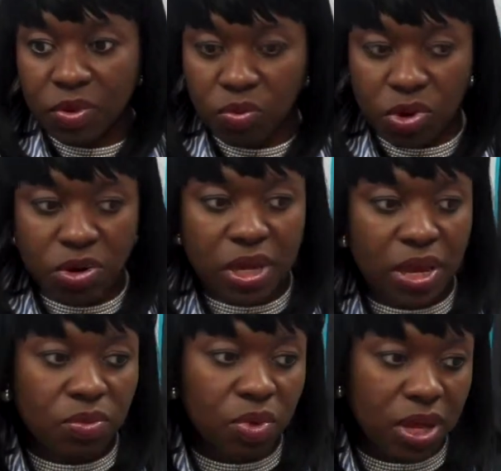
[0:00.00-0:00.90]
the work
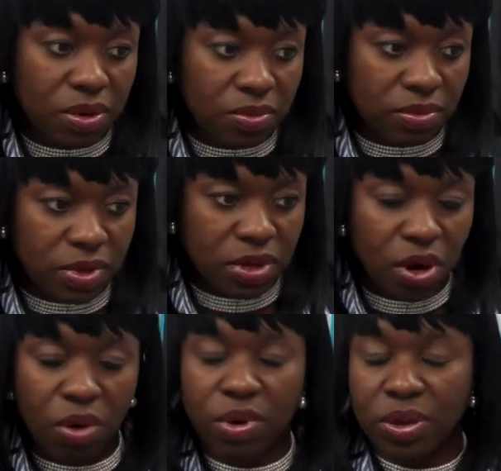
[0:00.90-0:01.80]
and
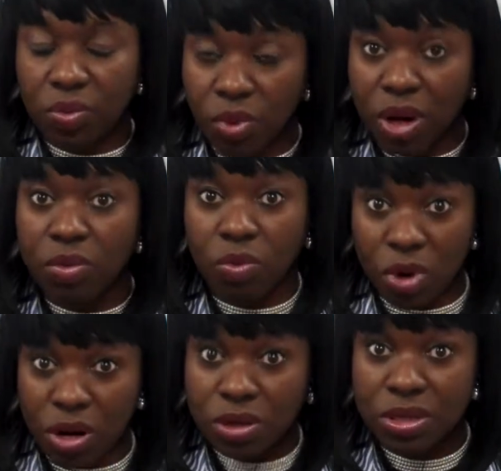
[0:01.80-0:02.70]
knowing what
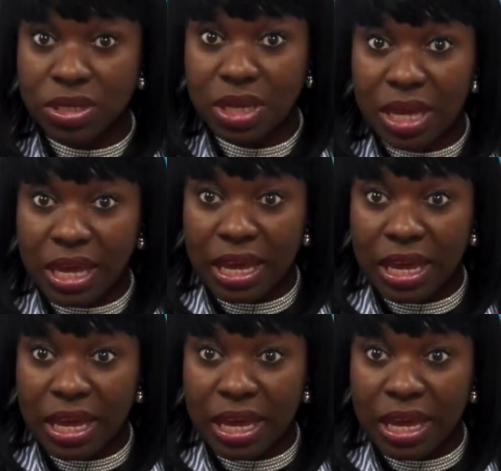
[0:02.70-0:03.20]
works